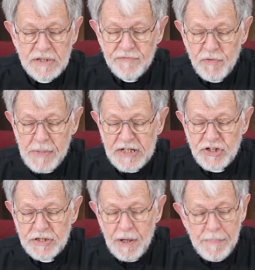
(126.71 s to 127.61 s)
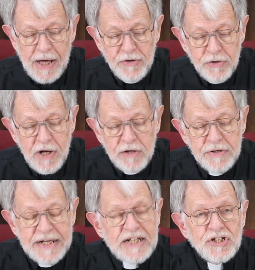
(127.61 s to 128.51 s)
information about your
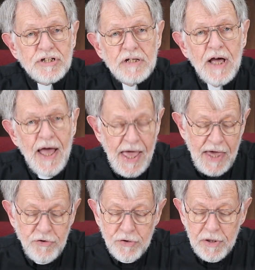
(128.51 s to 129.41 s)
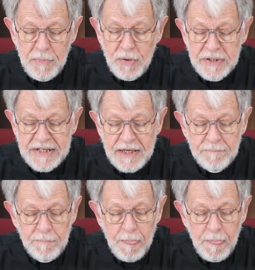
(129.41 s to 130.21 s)
congregation and your community.